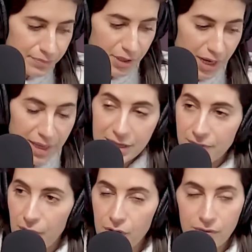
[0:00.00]
But I like the
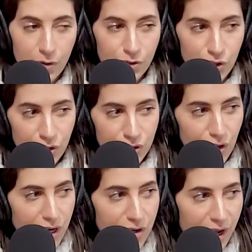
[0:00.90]
photo. The photo shoot looks
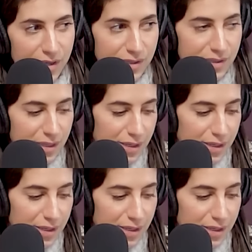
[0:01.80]
great. Thank you guys you. will Wait, see.